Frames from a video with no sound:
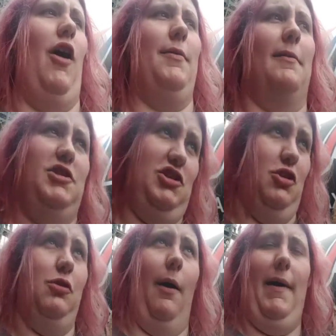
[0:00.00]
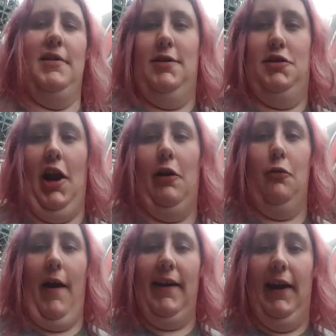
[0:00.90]
subscribed actually do come back to
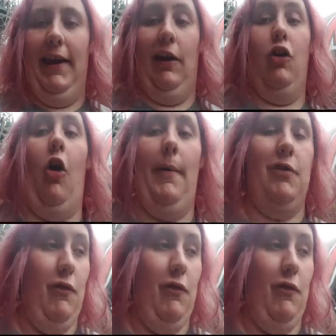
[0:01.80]
the channel regularly and